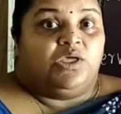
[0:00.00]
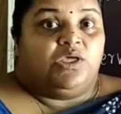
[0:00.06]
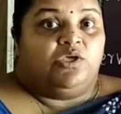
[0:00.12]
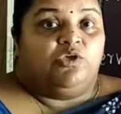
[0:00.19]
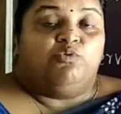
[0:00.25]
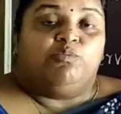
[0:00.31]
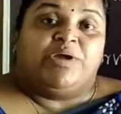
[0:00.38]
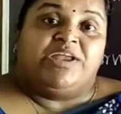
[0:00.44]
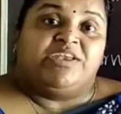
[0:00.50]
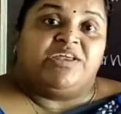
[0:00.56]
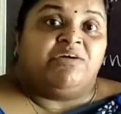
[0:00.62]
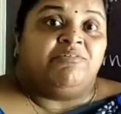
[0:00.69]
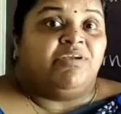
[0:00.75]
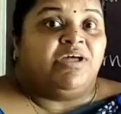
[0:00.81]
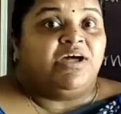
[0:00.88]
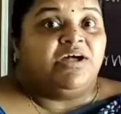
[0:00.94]
You might
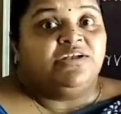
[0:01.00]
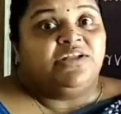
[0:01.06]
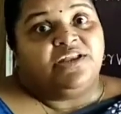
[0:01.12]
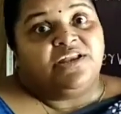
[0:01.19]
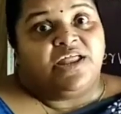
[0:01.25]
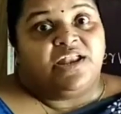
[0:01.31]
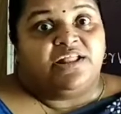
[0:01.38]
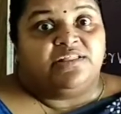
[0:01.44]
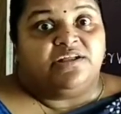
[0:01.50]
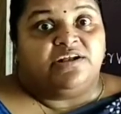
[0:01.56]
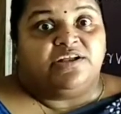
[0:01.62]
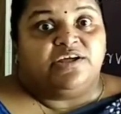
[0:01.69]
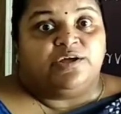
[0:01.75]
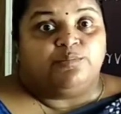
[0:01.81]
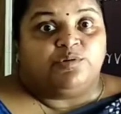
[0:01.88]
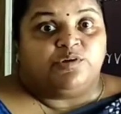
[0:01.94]
have learnt in another
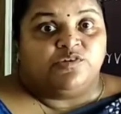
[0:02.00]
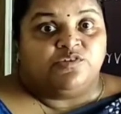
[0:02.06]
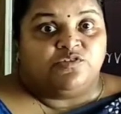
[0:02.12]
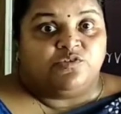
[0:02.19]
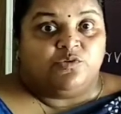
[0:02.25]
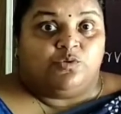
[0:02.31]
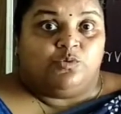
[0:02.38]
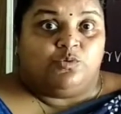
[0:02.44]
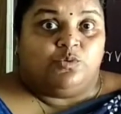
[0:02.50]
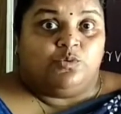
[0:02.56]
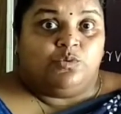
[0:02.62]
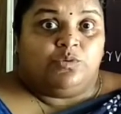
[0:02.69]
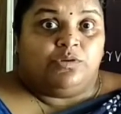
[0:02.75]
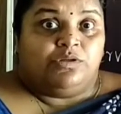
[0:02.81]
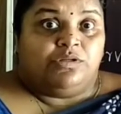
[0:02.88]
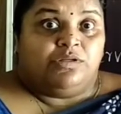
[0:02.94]
term also,
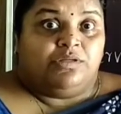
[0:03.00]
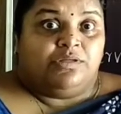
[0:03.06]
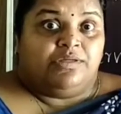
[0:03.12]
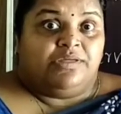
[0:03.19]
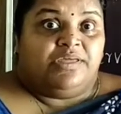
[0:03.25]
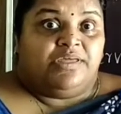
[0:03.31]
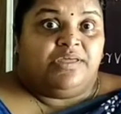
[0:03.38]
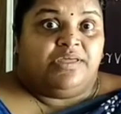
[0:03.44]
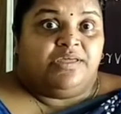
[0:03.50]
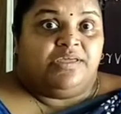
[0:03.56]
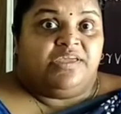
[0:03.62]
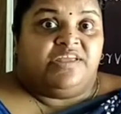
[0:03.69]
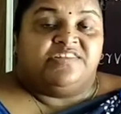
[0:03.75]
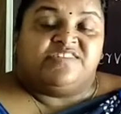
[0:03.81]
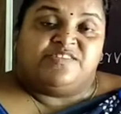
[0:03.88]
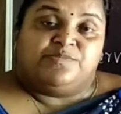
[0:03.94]

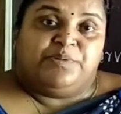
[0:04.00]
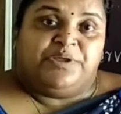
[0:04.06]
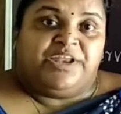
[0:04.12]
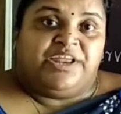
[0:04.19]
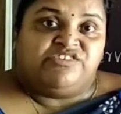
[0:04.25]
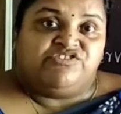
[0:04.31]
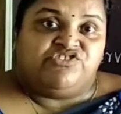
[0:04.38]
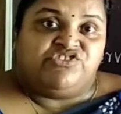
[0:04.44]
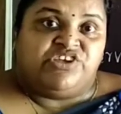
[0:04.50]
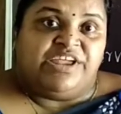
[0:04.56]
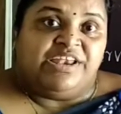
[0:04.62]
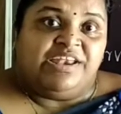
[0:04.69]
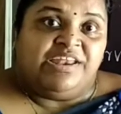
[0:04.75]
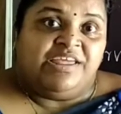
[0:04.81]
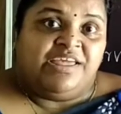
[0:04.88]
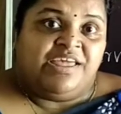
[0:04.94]

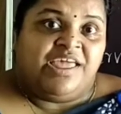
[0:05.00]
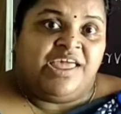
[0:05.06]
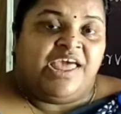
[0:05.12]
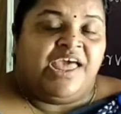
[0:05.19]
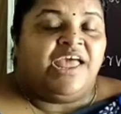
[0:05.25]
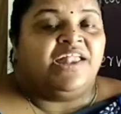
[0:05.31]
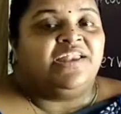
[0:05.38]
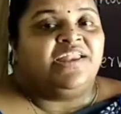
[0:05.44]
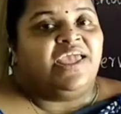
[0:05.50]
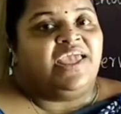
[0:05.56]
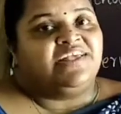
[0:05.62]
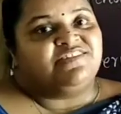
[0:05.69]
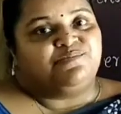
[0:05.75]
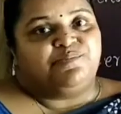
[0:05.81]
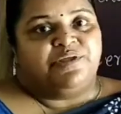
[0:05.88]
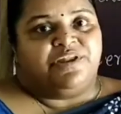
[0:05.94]
inspiration and
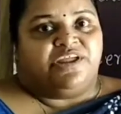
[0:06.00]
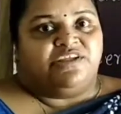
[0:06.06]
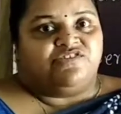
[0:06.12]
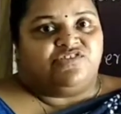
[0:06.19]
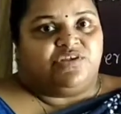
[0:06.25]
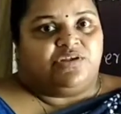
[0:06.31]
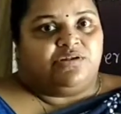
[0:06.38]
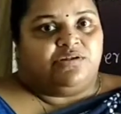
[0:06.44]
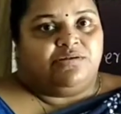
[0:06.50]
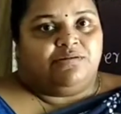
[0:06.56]
expiration.